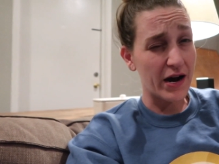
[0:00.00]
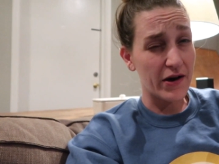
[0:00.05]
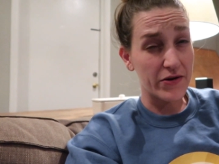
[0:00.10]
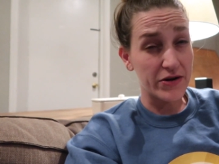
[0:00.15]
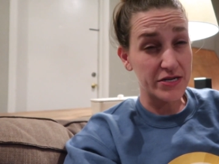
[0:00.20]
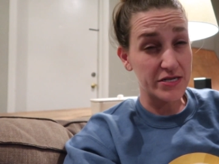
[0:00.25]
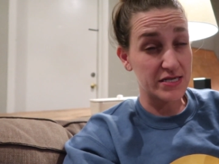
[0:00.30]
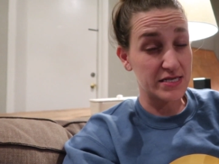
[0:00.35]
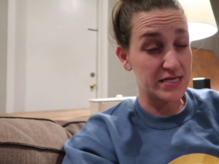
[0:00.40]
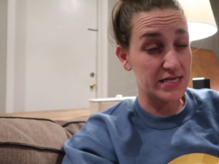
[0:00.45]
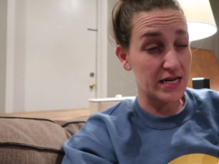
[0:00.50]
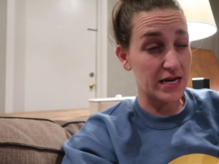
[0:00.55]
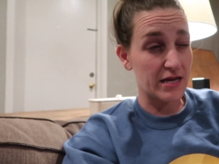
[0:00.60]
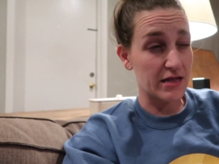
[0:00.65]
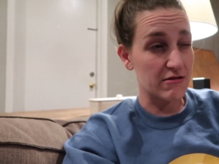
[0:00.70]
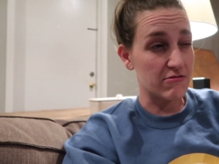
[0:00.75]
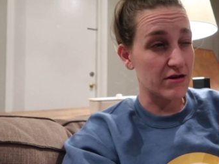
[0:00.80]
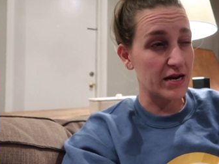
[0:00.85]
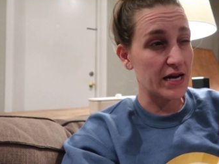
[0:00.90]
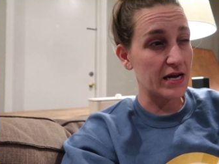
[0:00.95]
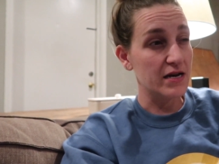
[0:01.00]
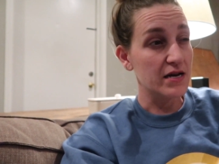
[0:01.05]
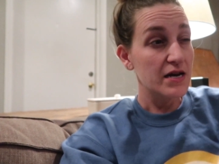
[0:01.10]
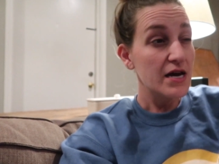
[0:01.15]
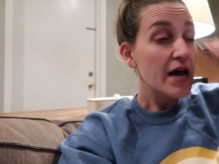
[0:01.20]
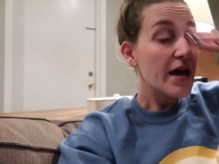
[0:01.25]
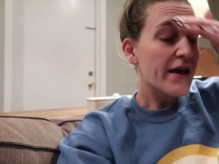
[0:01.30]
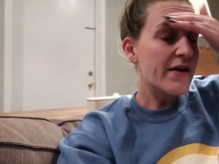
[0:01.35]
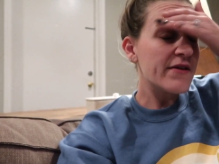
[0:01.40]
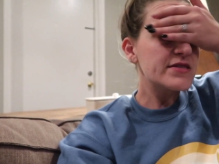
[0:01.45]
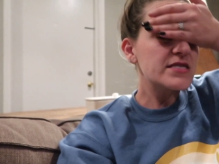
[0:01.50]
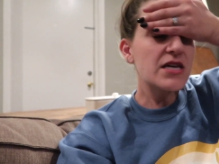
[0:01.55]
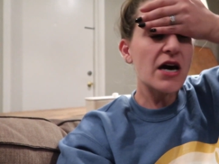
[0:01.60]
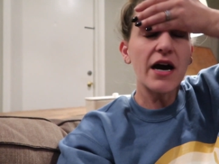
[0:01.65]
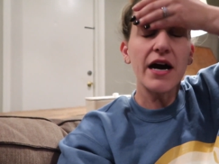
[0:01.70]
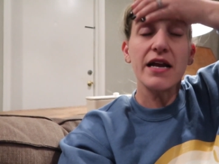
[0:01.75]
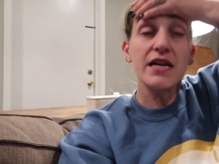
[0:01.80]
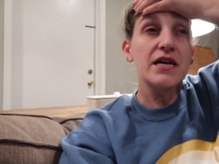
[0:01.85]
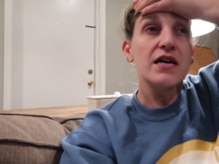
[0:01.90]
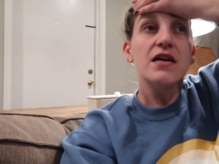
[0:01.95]
hours instead of three. It was
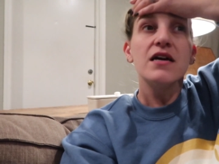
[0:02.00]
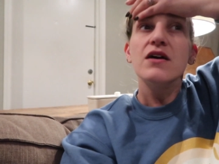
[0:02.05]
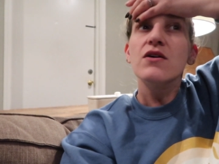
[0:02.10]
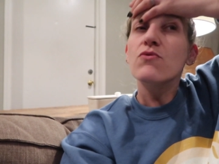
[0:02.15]
good.